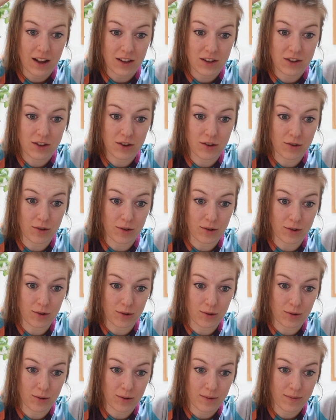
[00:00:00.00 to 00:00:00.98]

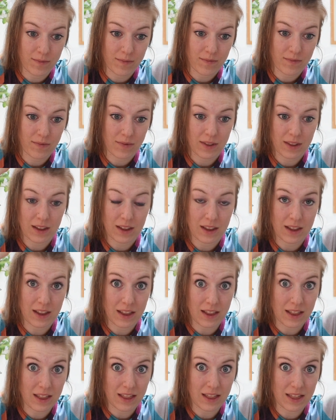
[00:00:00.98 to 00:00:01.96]
to
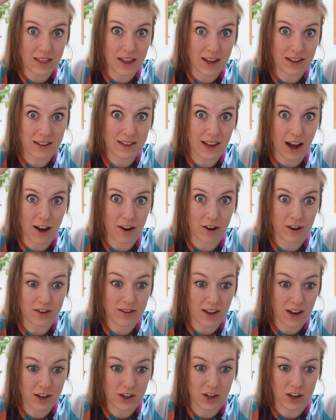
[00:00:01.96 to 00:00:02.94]
this outer
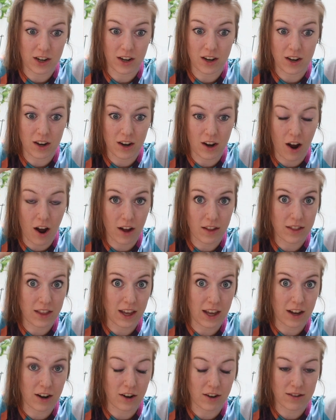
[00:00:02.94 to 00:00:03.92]
section, not the
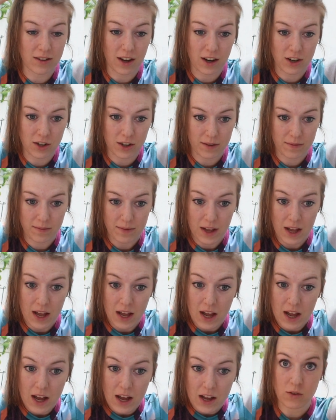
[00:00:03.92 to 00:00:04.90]
inner section.
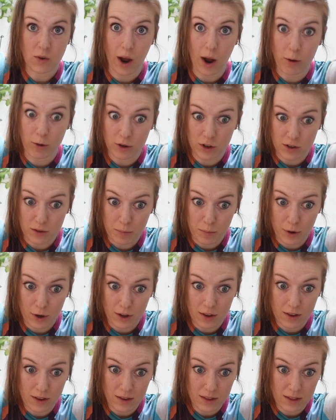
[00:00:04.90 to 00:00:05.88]
So I will just
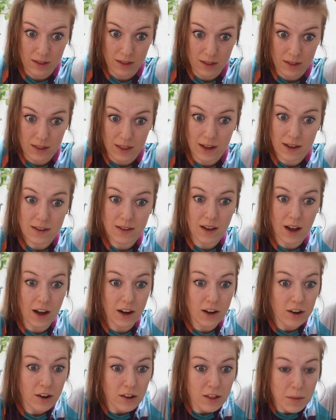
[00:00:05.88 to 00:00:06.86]
put this
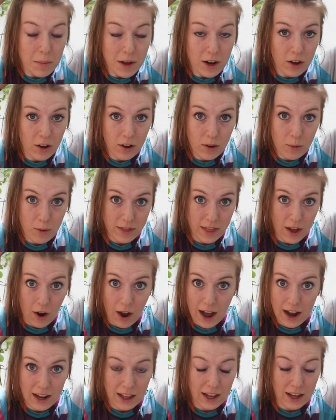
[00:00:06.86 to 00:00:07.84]
under the middle without
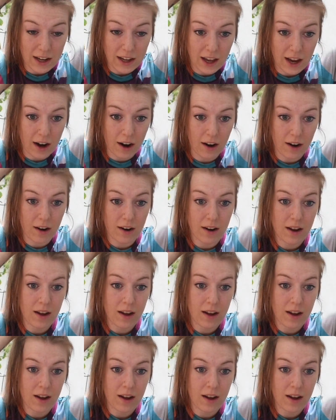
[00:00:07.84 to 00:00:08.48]
adding any hair.